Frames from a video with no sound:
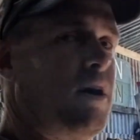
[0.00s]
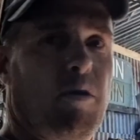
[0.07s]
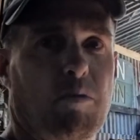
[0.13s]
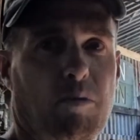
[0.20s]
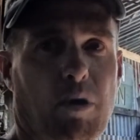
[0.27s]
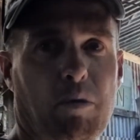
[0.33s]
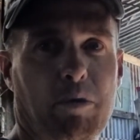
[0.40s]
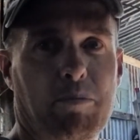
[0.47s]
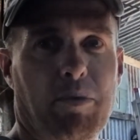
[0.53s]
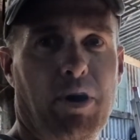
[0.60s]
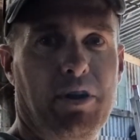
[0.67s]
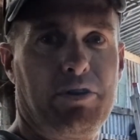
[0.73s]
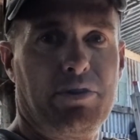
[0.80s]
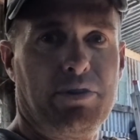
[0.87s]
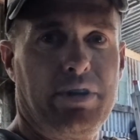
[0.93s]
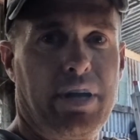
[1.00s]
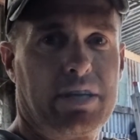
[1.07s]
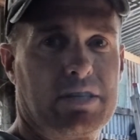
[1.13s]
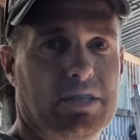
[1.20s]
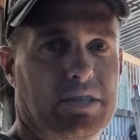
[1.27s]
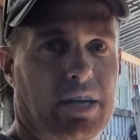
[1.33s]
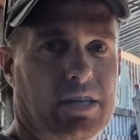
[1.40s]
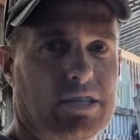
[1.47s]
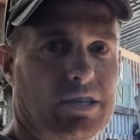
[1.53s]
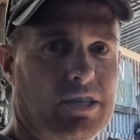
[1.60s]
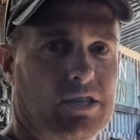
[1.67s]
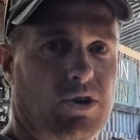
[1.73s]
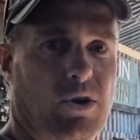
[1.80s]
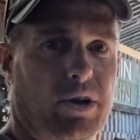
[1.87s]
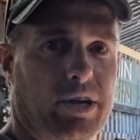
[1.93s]
what we might do next is actually
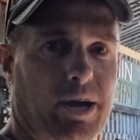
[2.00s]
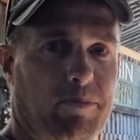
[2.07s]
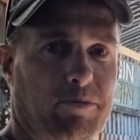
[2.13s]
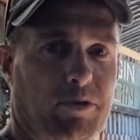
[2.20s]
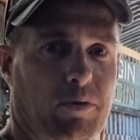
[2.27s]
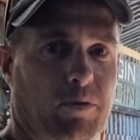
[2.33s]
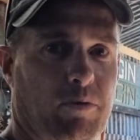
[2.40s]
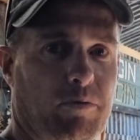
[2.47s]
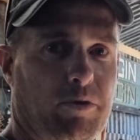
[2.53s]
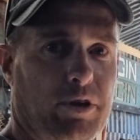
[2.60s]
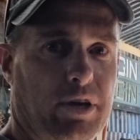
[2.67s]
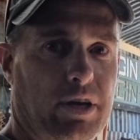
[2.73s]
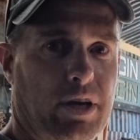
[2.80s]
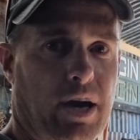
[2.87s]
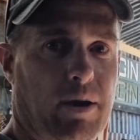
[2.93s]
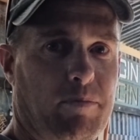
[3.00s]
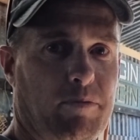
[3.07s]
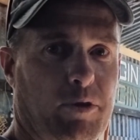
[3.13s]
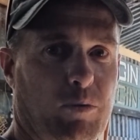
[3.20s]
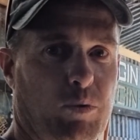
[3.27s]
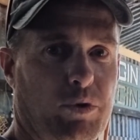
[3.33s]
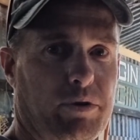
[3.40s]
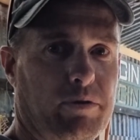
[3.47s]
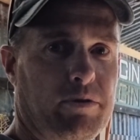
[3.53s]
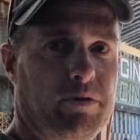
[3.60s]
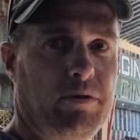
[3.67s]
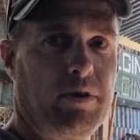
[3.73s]
tidy up the wooden